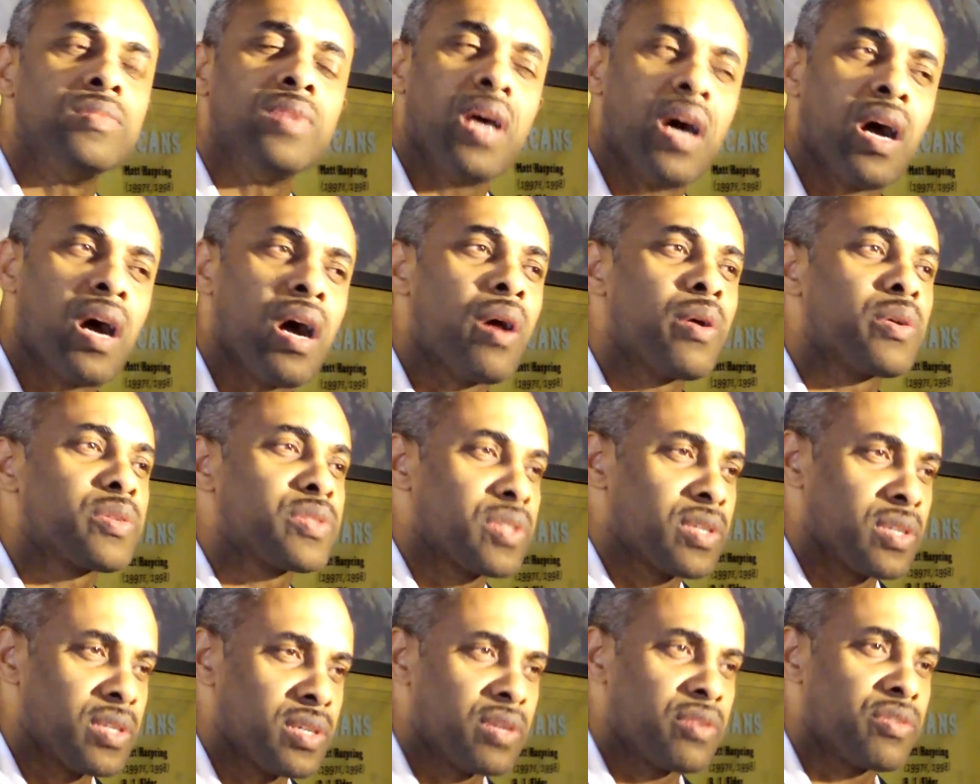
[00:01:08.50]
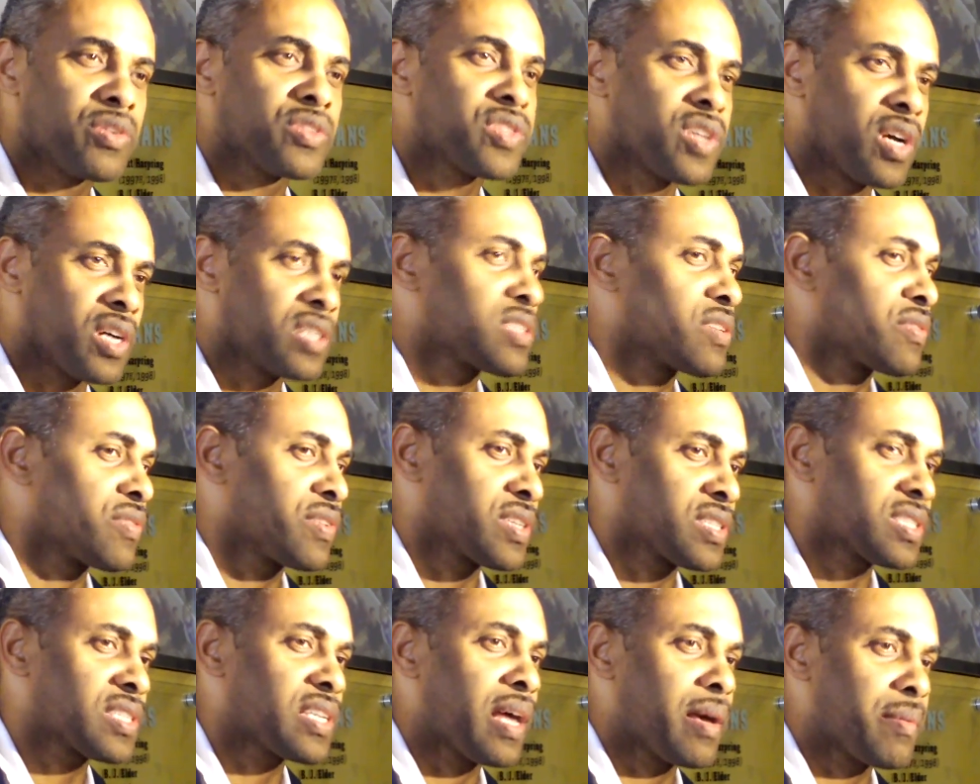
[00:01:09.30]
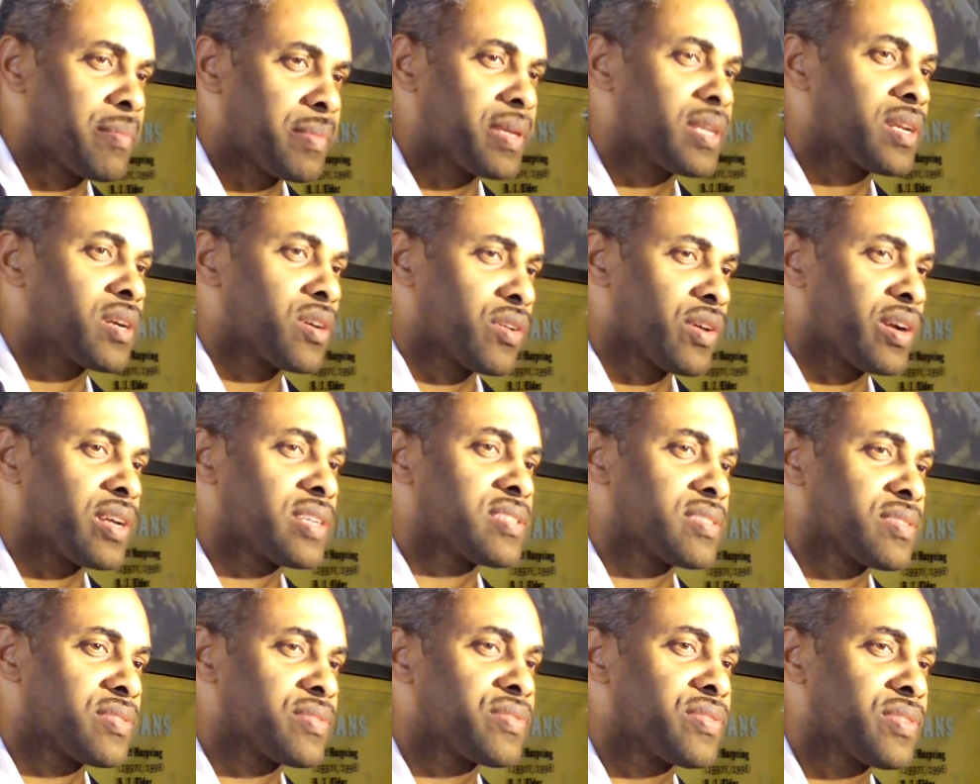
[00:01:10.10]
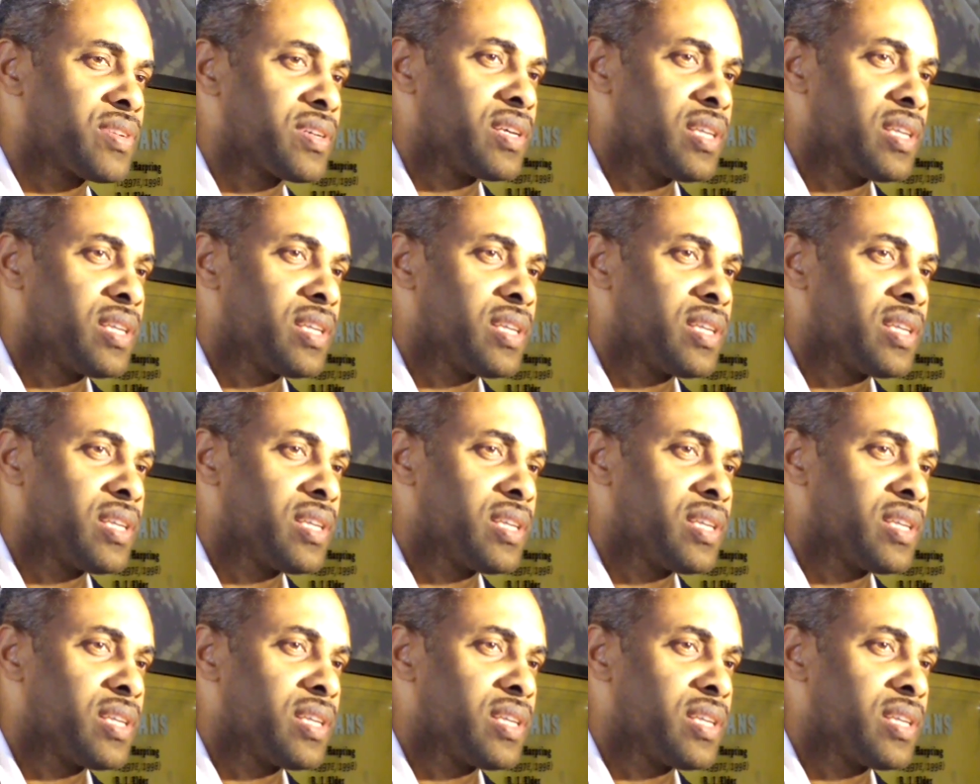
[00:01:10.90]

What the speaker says: No, it was a result of us not being aggressive.